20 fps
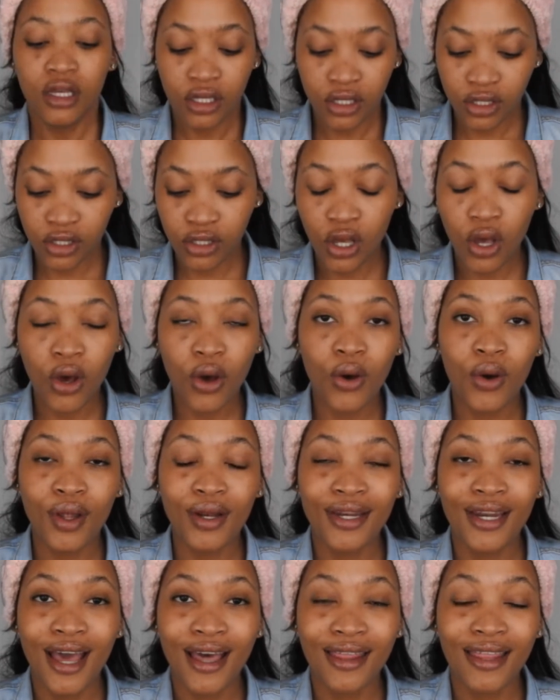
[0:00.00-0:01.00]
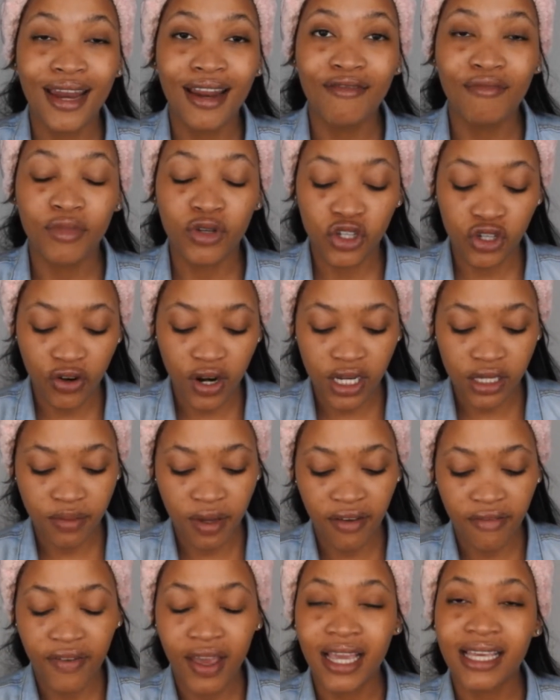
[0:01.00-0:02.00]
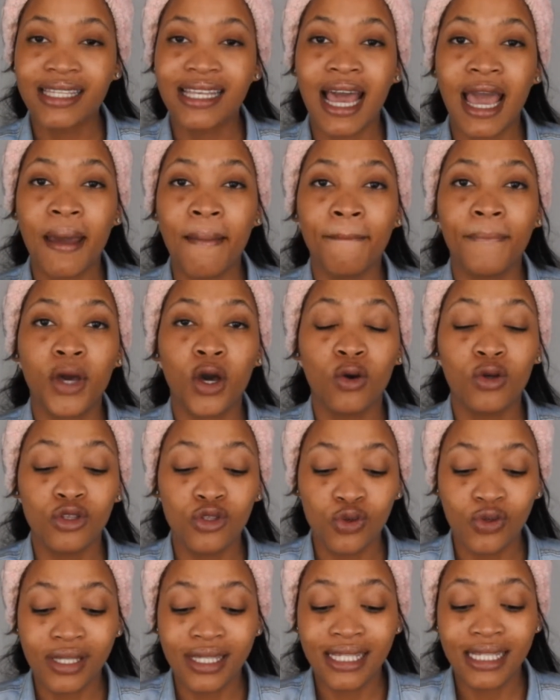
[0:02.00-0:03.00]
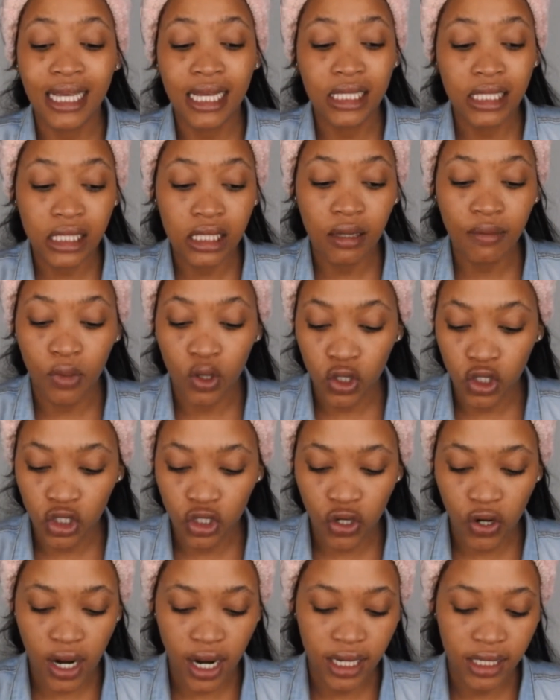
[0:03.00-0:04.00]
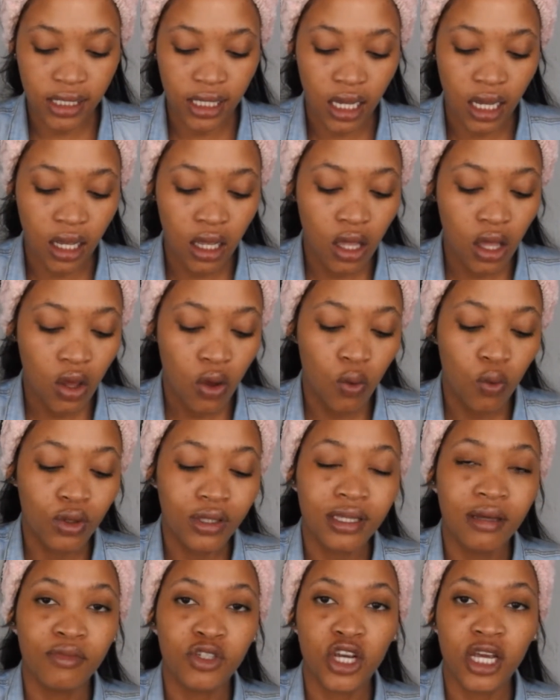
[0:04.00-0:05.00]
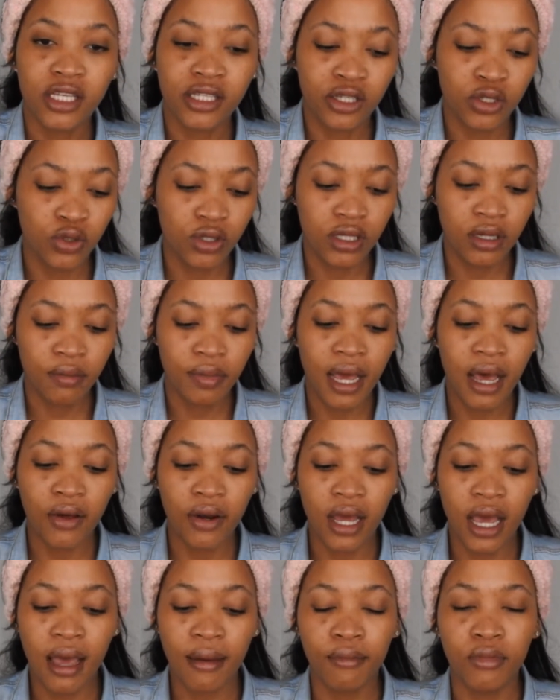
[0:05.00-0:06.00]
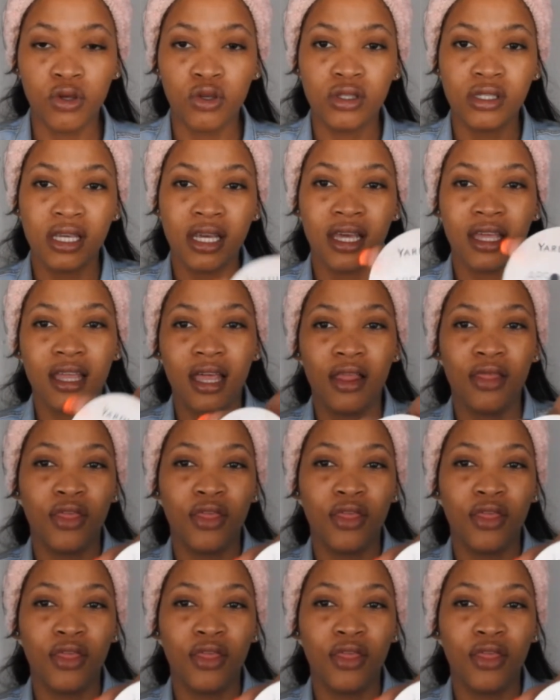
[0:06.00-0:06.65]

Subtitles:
So now that I've moisturized my face, I am going to set the moisturizer with some translucent powder. I'm using